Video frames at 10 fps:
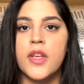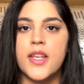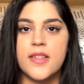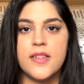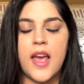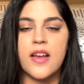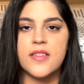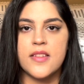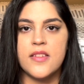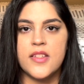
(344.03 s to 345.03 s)
intact
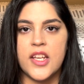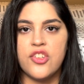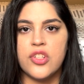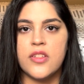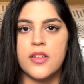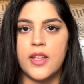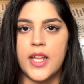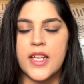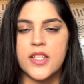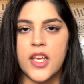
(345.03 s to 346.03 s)
sensation to
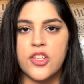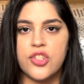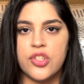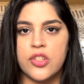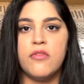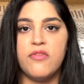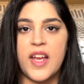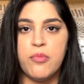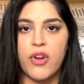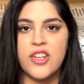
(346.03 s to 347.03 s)
light touch,
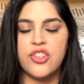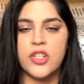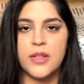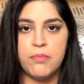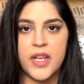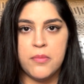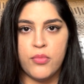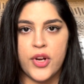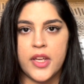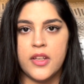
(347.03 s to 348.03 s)
vibration and
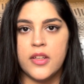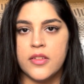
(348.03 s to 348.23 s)
pinprick.